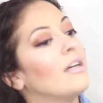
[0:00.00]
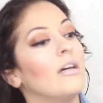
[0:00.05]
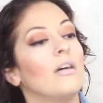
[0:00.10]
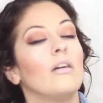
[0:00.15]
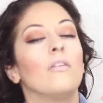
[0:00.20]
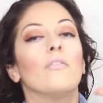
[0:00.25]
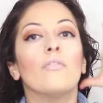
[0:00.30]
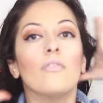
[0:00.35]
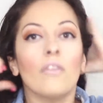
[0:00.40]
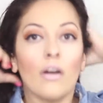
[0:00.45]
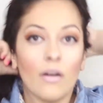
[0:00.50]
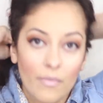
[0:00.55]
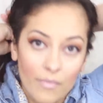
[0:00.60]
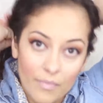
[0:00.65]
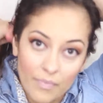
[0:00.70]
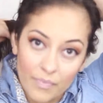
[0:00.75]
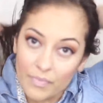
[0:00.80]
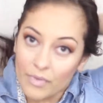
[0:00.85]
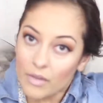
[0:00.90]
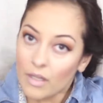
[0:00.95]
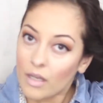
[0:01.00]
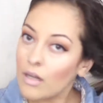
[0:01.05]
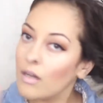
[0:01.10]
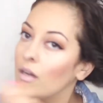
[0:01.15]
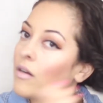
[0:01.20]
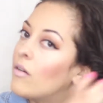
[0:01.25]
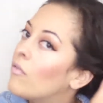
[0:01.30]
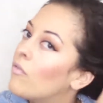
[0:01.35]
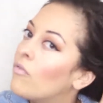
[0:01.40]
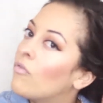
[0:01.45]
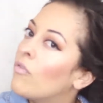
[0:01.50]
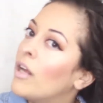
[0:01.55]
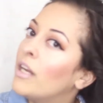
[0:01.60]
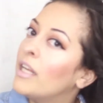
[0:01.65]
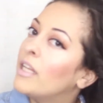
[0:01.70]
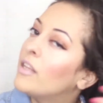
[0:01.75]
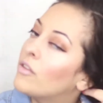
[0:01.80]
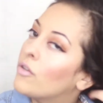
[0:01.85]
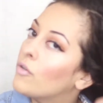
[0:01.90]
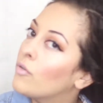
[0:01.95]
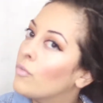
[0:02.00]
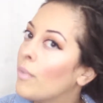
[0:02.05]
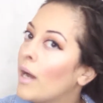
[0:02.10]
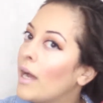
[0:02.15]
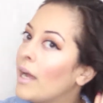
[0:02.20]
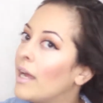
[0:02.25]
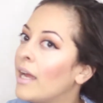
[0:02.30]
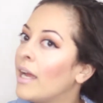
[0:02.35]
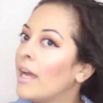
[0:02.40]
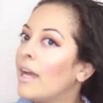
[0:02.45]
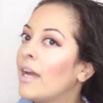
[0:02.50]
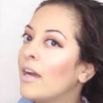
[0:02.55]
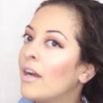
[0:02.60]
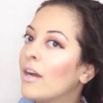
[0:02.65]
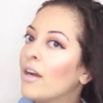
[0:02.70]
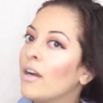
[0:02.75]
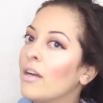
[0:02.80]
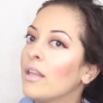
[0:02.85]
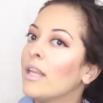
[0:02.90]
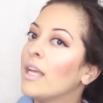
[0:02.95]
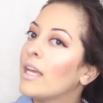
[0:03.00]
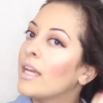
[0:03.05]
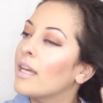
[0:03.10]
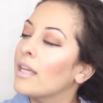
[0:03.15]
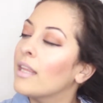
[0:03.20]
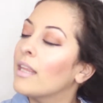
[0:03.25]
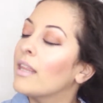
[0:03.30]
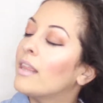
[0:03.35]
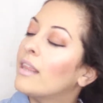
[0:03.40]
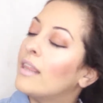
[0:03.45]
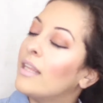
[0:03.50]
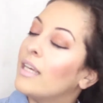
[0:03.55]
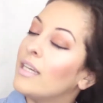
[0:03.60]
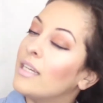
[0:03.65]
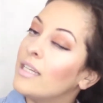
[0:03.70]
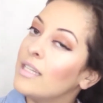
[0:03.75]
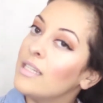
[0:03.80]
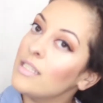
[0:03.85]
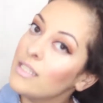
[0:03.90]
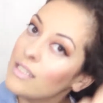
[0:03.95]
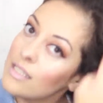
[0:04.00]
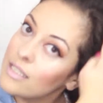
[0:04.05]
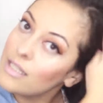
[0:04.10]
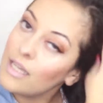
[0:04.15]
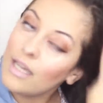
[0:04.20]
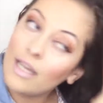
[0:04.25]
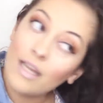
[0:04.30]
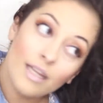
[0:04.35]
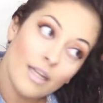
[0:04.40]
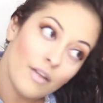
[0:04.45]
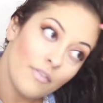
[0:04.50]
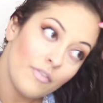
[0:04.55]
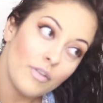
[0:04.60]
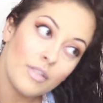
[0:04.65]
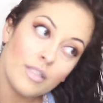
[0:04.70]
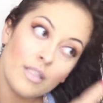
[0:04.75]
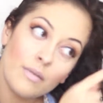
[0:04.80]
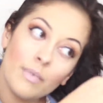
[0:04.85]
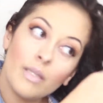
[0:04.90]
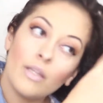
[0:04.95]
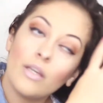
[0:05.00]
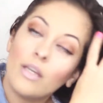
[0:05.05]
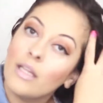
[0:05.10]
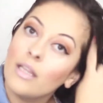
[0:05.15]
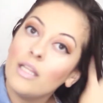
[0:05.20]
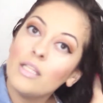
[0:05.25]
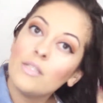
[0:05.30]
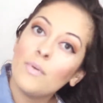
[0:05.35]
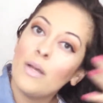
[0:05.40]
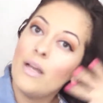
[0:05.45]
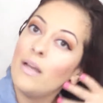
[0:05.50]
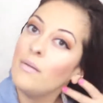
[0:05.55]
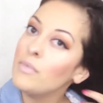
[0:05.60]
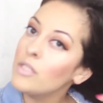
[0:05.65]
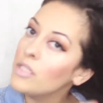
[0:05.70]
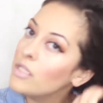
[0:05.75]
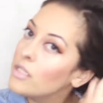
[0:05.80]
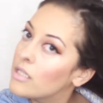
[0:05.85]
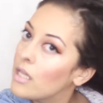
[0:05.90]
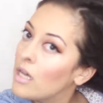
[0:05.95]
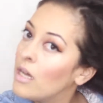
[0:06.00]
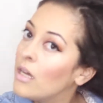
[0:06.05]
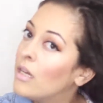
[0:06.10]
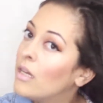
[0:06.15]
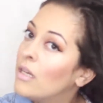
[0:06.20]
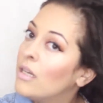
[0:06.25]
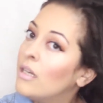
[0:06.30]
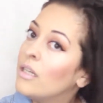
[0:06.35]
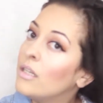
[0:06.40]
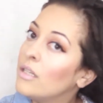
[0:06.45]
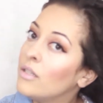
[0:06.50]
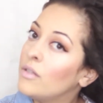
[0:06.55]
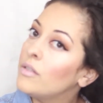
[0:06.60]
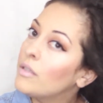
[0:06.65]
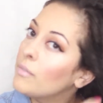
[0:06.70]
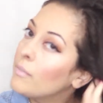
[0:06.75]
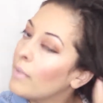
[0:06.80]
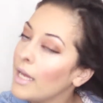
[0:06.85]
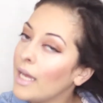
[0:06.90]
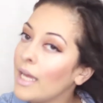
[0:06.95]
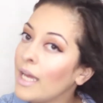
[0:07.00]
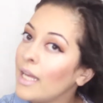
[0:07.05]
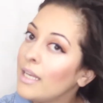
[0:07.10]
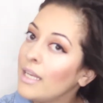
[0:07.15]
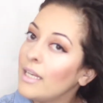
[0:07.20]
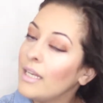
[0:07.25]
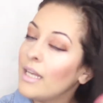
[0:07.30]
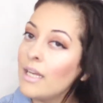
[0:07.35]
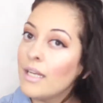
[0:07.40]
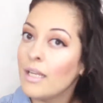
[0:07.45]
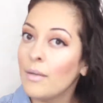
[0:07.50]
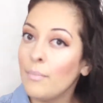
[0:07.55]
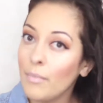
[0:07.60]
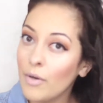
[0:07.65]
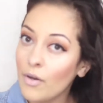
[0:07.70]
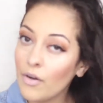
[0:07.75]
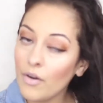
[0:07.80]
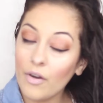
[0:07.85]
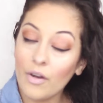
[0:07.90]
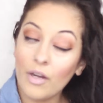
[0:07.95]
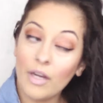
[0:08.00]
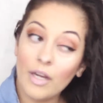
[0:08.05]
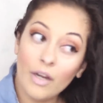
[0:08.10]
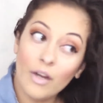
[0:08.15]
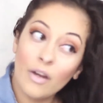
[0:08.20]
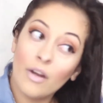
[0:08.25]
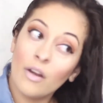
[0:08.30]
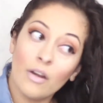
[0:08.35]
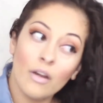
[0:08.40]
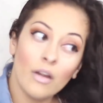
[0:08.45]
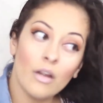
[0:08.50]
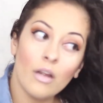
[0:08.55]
of run it through my hair like this. And if you see me looking this way, I'm just using my handy dandy mirror here